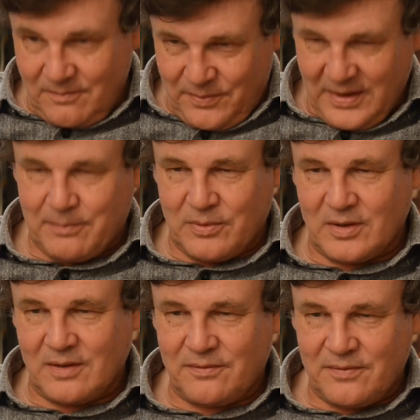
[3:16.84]

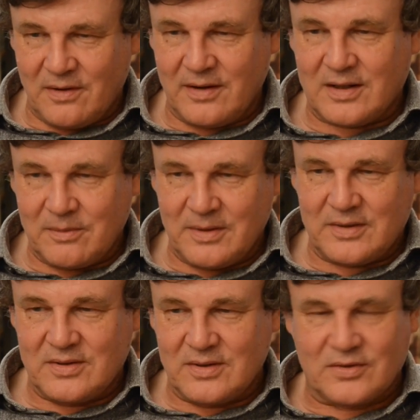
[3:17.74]
people are very
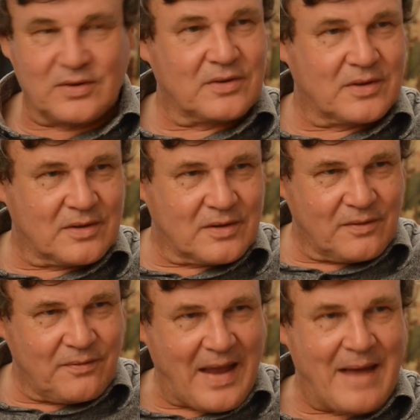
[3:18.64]
committed to
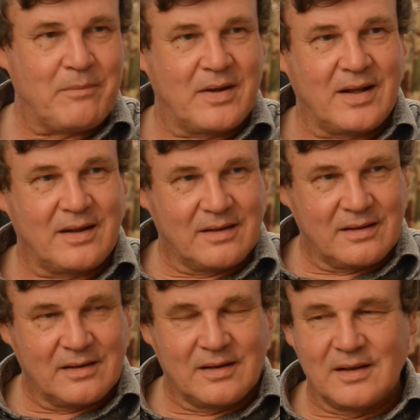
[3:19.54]
family,
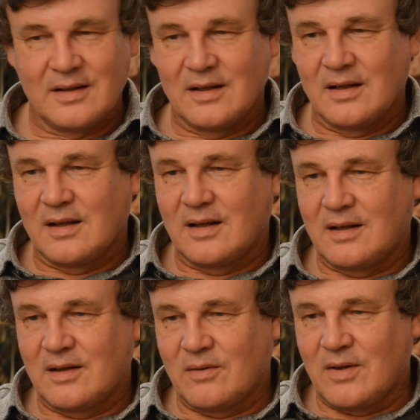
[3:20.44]

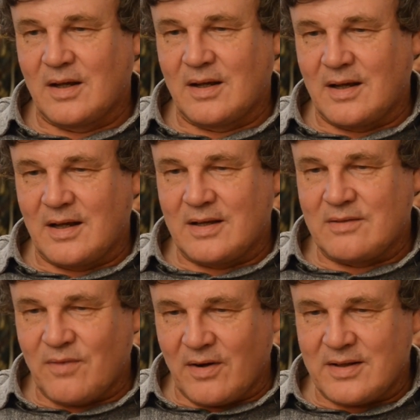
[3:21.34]
in
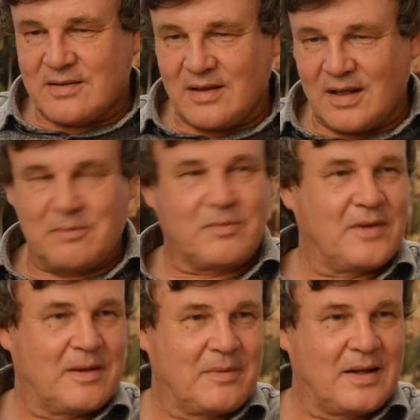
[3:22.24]
very deep
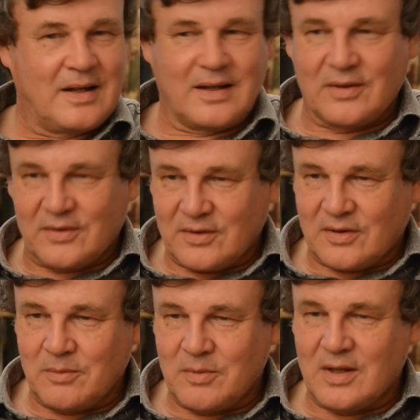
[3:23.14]
family links
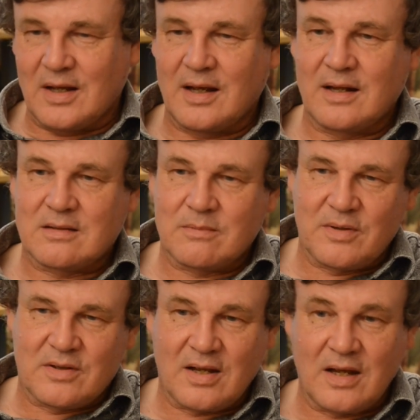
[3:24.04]
and and to
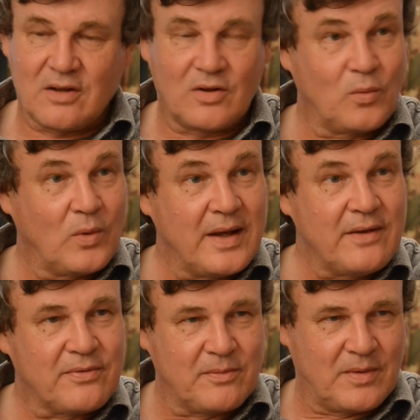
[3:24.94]
be taken
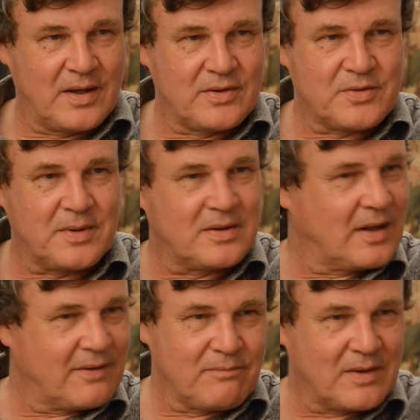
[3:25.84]
away from those, spend
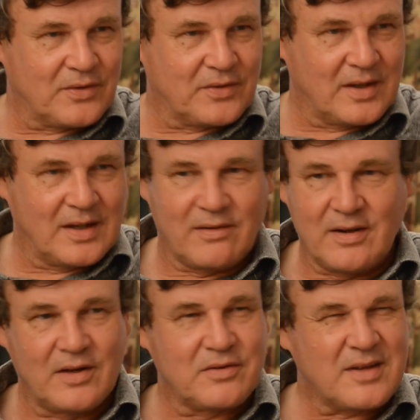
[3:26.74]
11 months a year
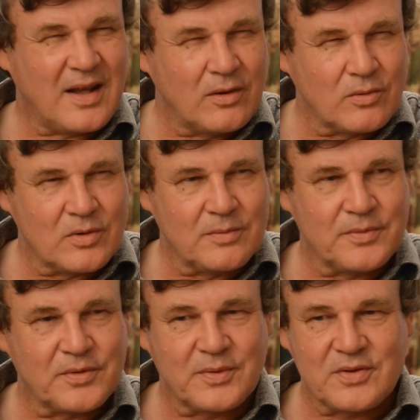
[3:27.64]
in hotel
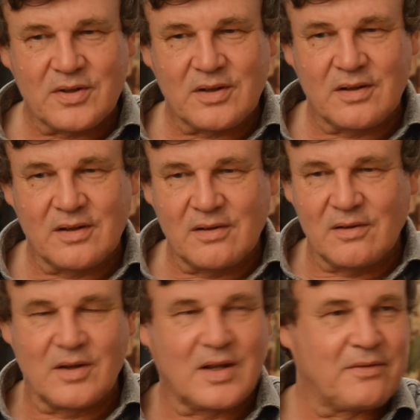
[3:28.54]
rooms, which are
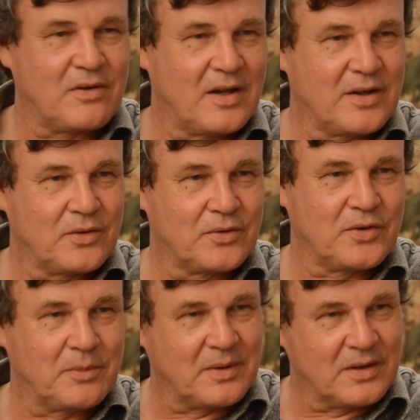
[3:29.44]
okay for a night or
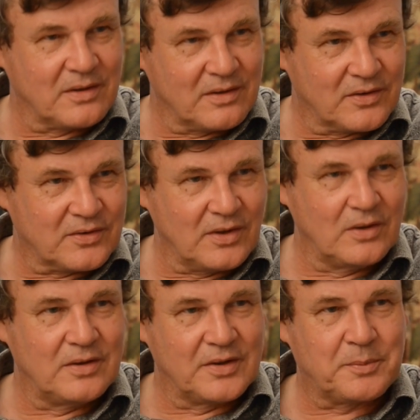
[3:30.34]
two, but
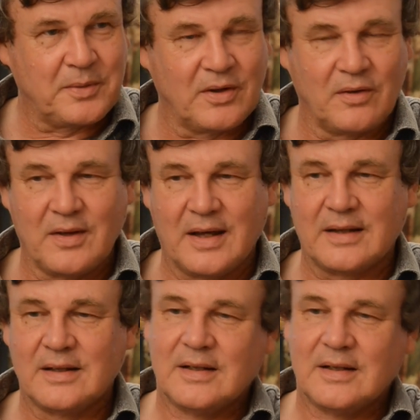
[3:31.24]
soulless beyond that.